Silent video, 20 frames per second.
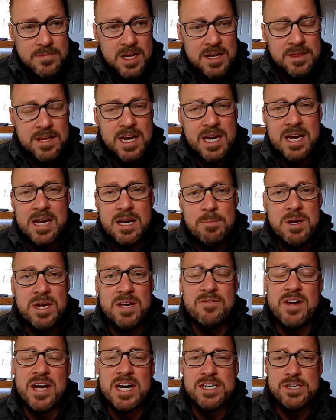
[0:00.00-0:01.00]
the
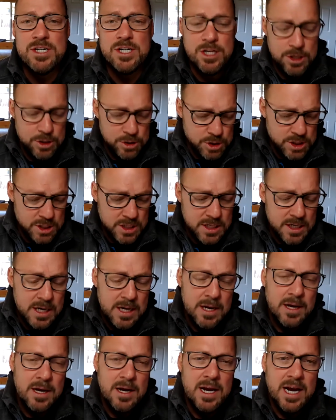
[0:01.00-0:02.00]
enemy of execution.
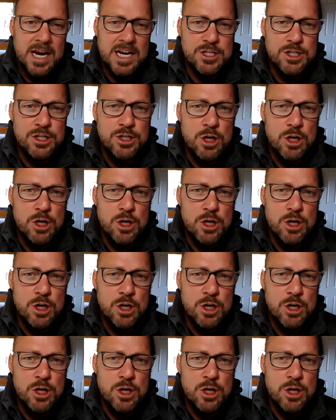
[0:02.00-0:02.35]
And